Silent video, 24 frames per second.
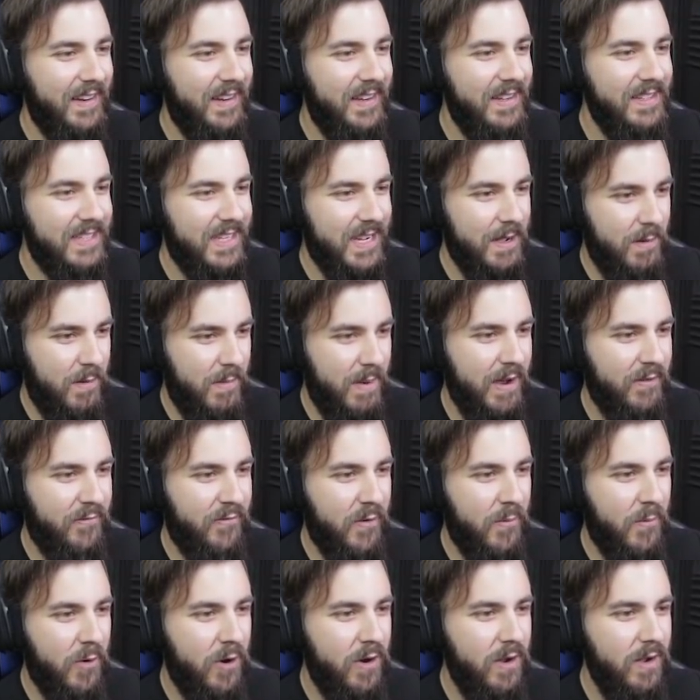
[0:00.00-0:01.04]
Is he coming back
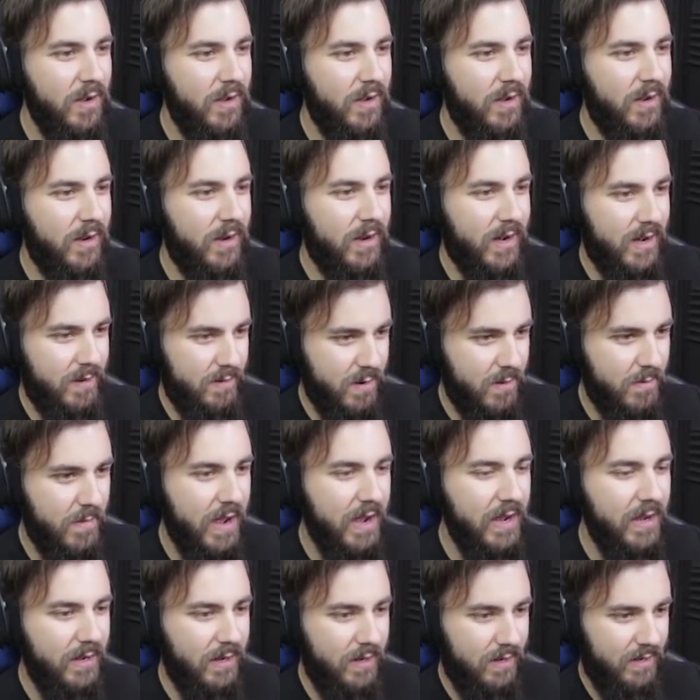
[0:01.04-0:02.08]
for more? Come on,
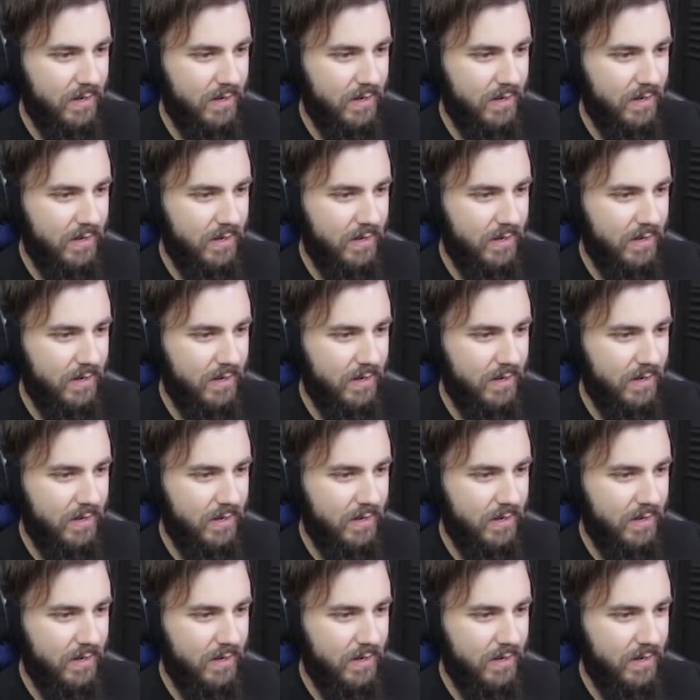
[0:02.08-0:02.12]
mate.